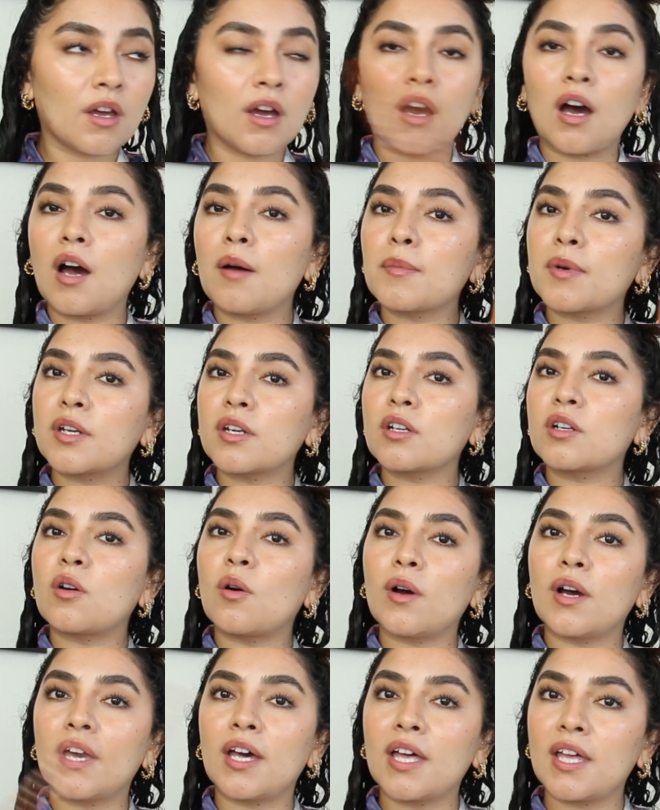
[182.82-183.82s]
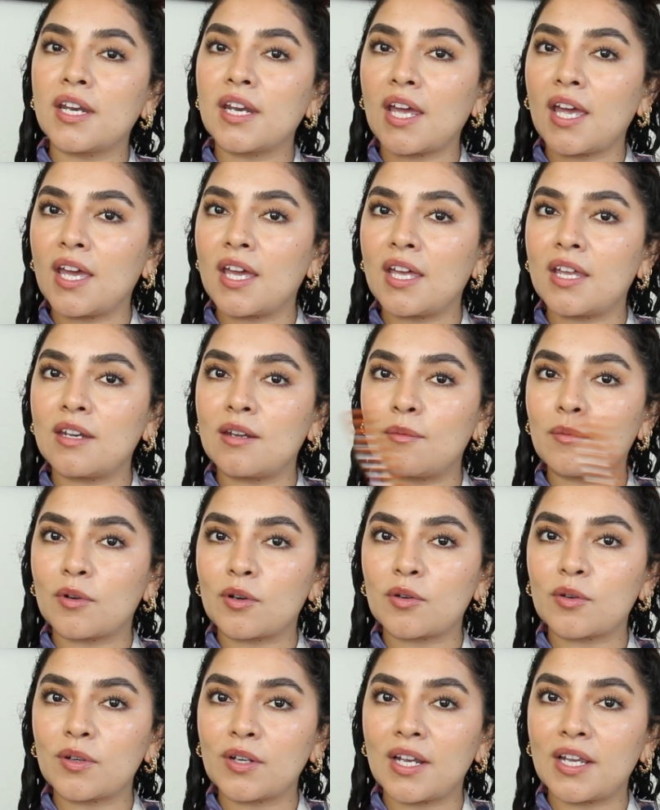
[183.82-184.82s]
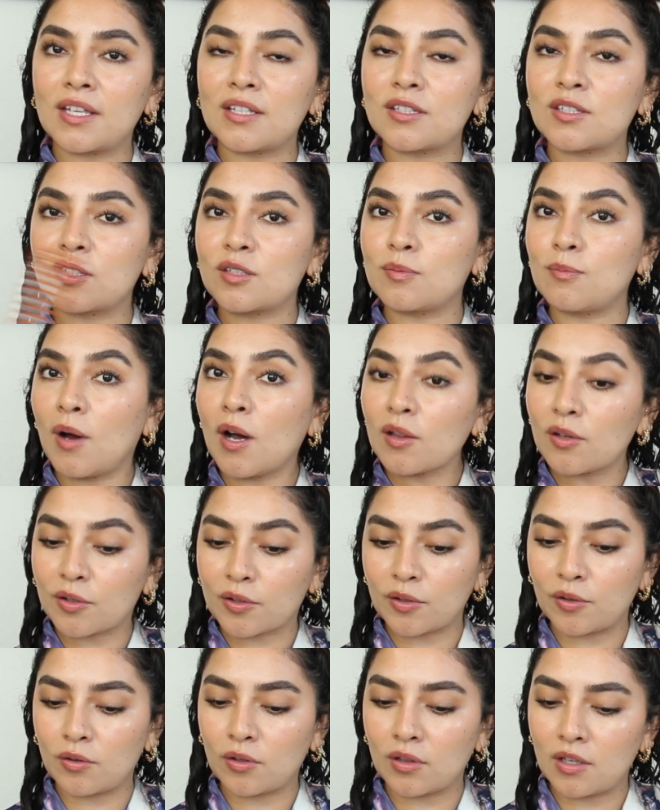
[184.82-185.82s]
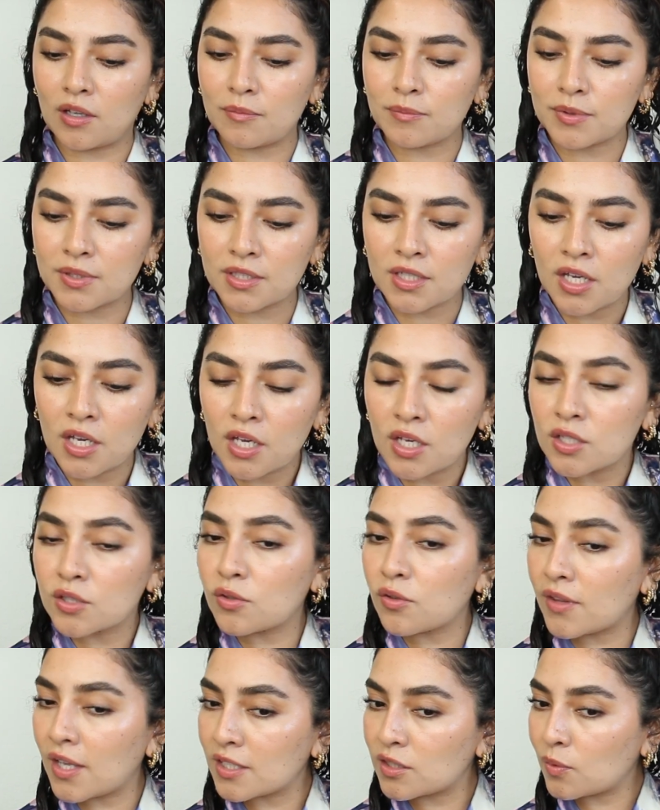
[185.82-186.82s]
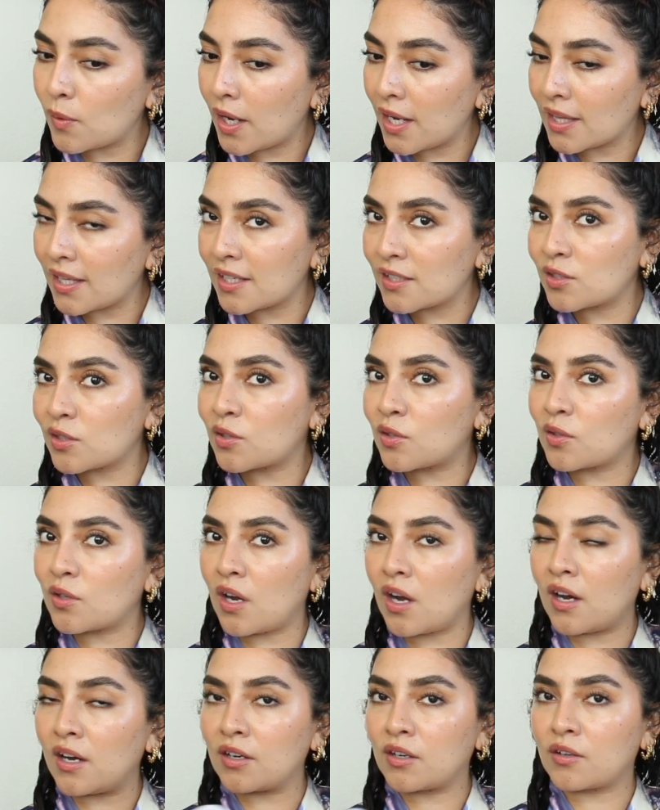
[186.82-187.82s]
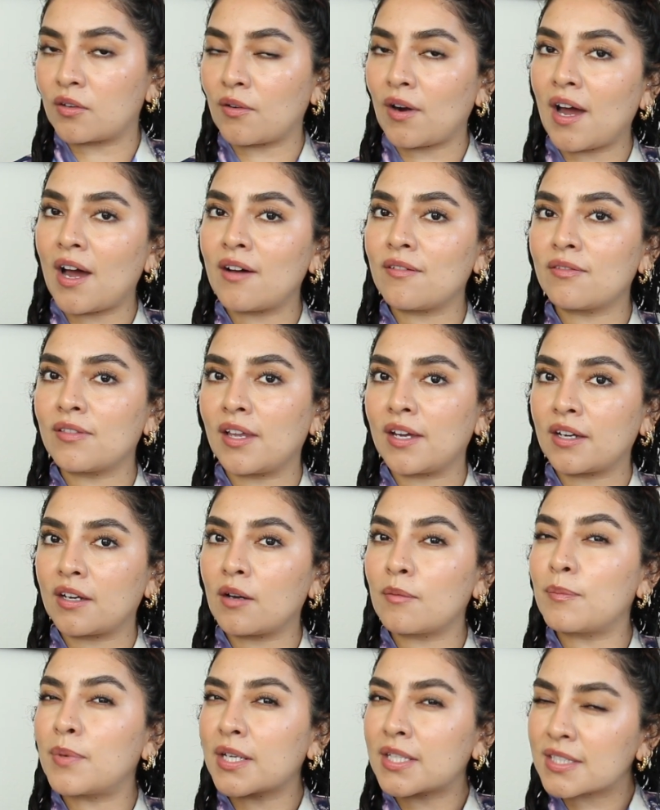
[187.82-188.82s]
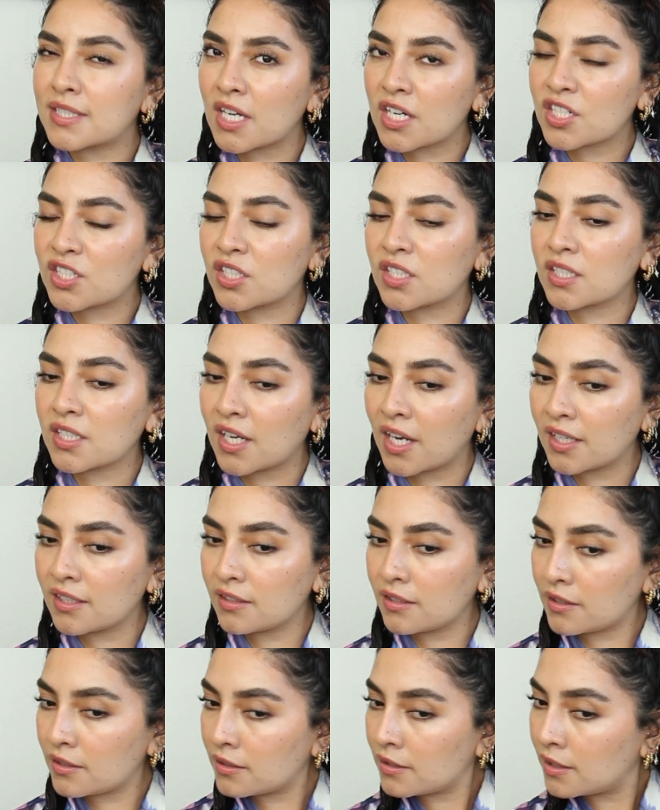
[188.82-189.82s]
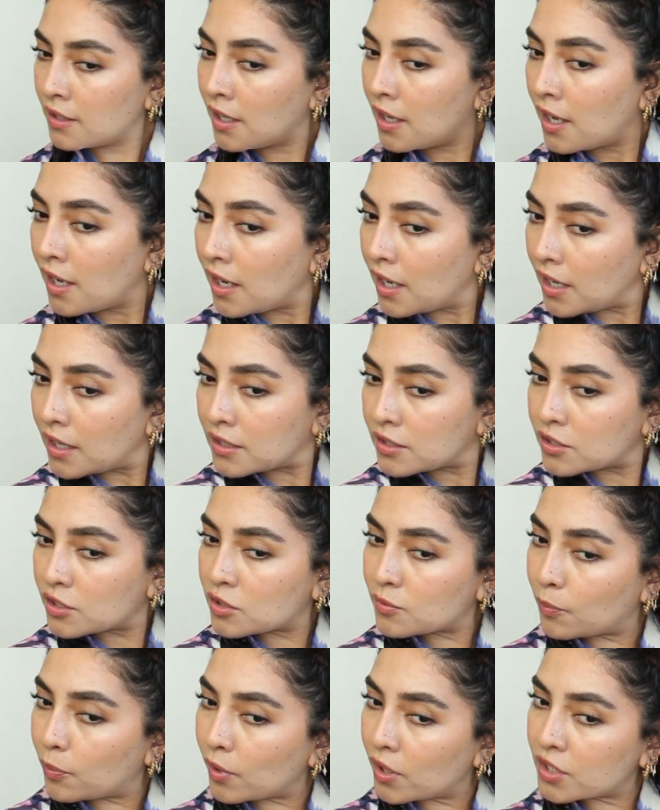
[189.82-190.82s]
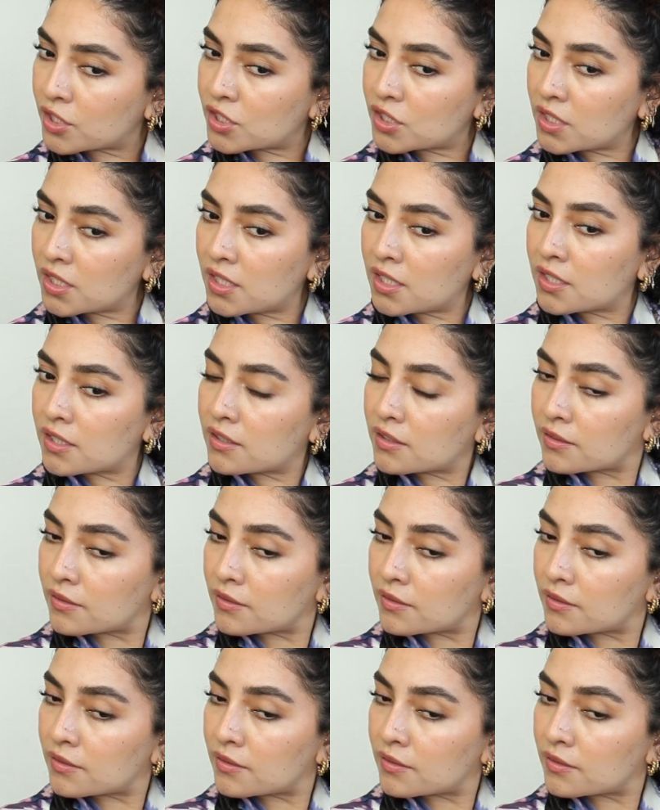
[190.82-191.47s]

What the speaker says: I'm gonna go ahead and create smaller curl clumps. So that's why I like to grab like a big section kinda and just brush it.